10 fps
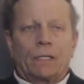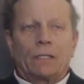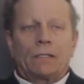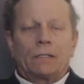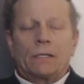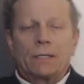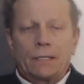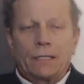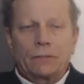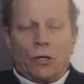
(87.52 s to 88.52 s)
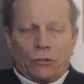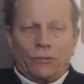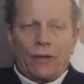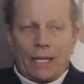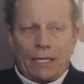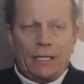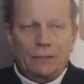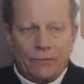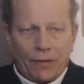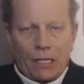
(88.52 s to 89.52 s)
in, uh, in cultivating
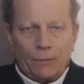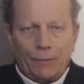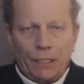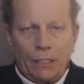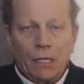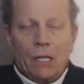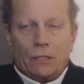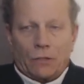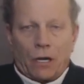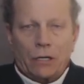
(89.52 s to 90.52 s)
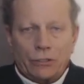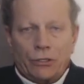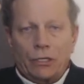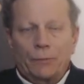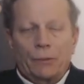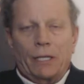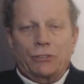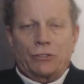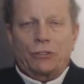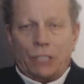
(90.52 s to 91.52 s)
and developing longer term
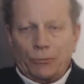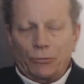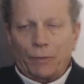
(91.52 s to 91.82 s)
relationships.